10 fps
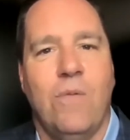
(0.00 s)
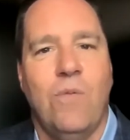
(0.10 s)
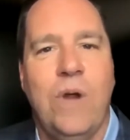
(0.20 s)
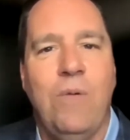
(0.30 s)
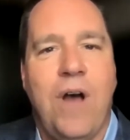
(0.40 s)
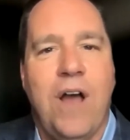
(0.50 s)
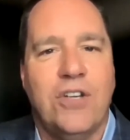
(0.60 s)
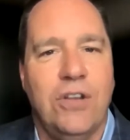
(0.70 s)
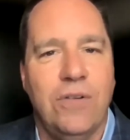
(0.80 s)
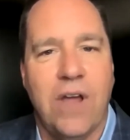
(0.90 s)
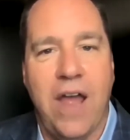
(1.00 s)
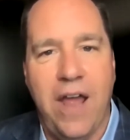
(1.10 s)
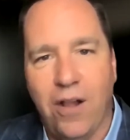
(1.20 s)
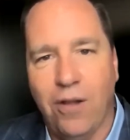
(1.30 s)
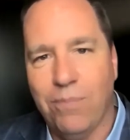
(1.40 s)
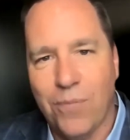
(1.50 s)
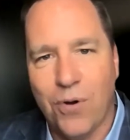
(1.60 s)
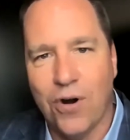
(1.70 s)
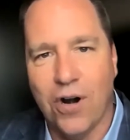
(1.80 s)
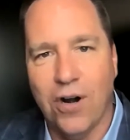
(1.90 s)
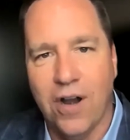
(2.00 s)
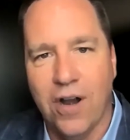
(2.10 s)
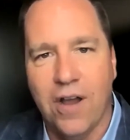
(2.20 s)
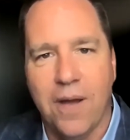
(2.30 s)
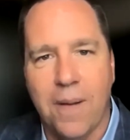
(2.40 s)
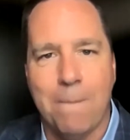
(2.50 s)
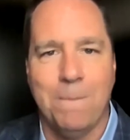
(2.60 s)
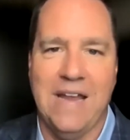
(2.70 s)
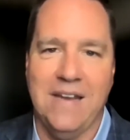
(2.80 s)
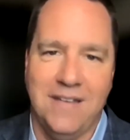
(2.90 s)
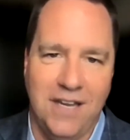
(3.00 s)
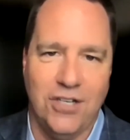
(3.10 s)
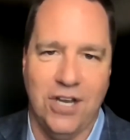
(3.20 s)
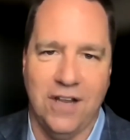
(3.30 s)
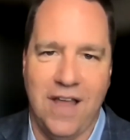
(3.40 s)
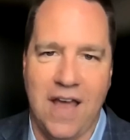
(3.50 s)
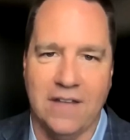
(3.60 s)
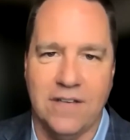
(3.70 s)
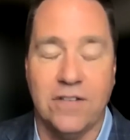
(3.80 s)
We want you to help more by teaching less.